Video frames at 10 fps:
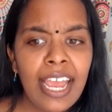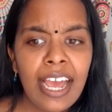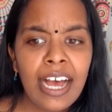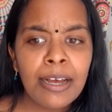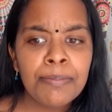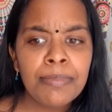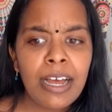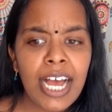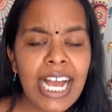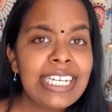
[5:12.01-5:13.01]

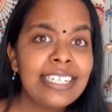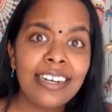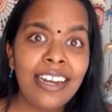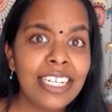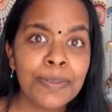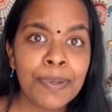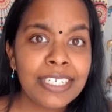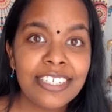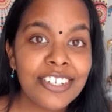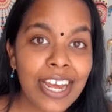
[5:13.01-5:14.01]
I didn't
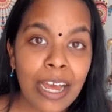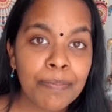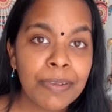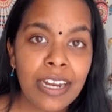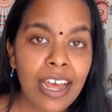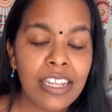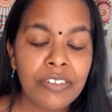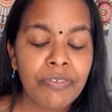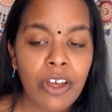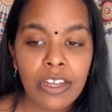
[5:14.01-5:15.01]
expect it to happen as
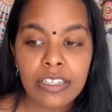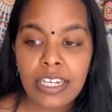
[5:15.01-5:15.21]
fast.